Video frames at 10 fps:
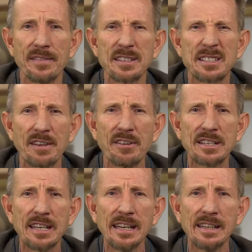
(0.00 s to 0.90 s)

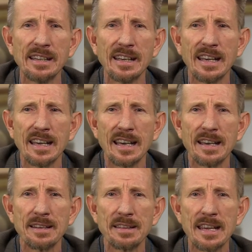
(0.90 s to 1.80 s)
17,
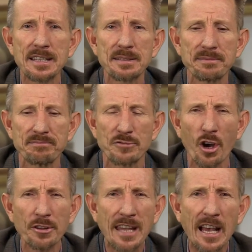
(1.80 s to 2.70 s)
this
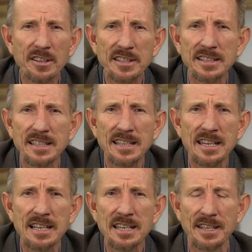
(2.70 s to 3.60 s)
John tells us, he
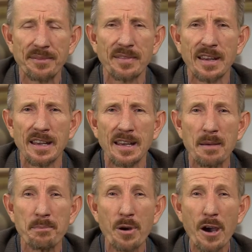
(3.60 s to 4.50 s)
says, listen,
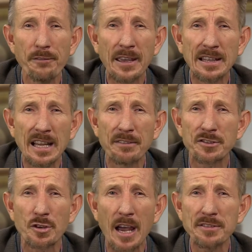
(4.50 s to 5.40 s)
perfect
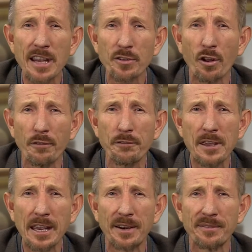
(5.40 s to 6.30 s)
love drives out all
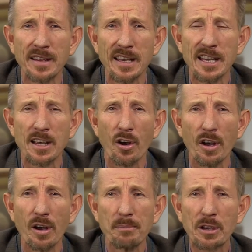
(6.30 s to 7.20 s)
fear,
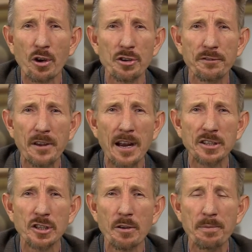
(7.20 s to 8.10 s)
because fear has
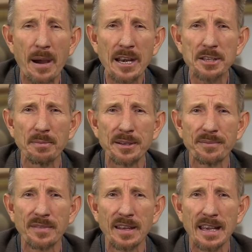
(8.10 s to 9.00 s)
to do with punishment.
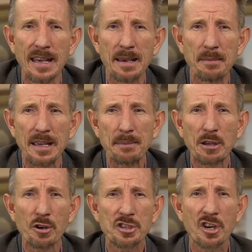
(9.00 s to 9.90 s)

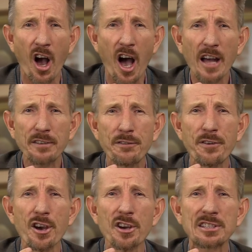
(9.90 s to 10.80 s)
Because God
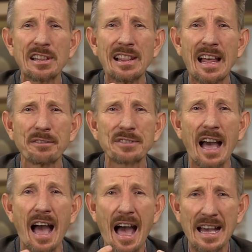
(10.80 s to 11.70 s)
first loved
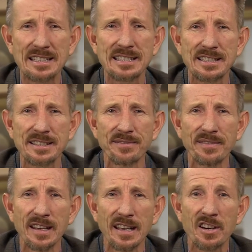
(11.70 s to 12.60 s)
us.
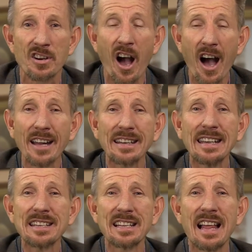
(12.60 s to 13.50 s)
God
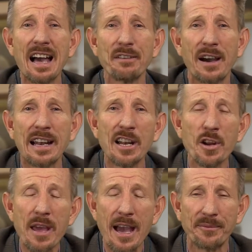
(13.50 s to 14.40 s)
is love.
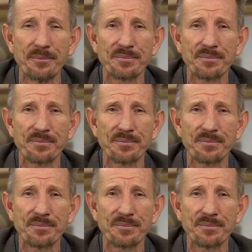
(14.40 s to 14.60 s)
Hallelujah.